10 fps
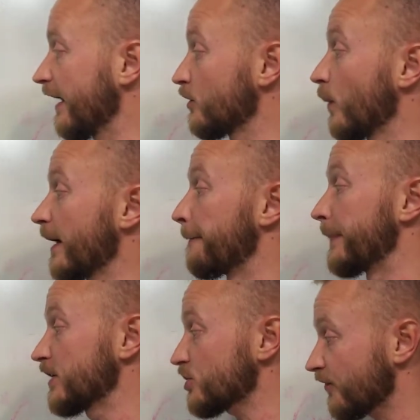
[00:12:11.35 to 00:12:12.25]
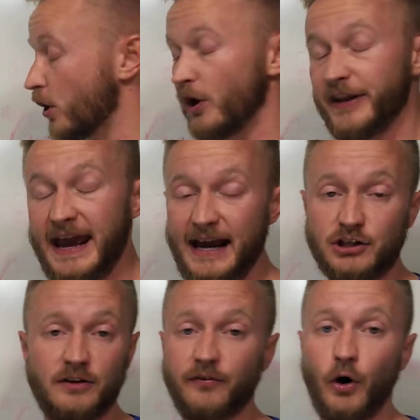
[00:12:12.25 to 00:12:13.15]
You want a bunch of call to
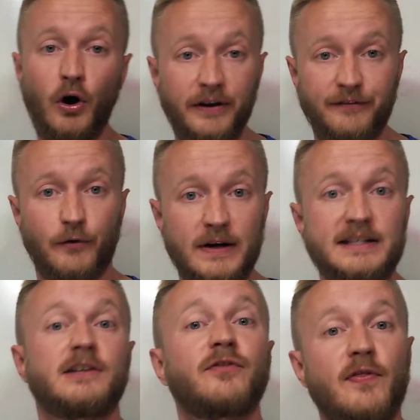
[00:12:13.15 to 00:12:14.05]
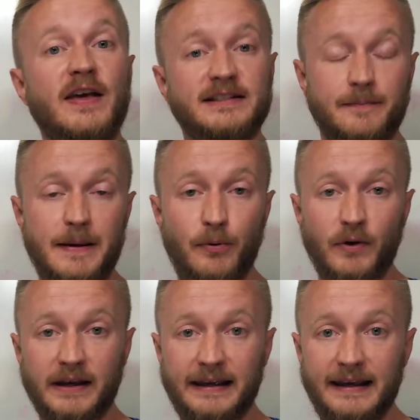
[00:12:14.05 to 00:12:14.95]
action for all different reasons, for things that people
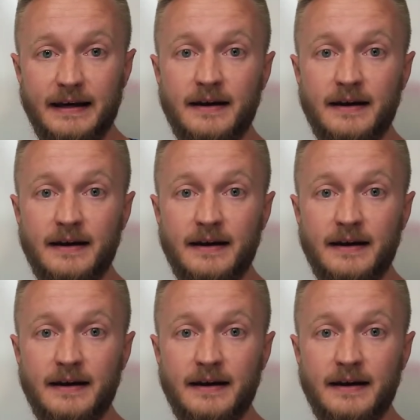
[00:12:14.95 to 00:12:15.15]
can get.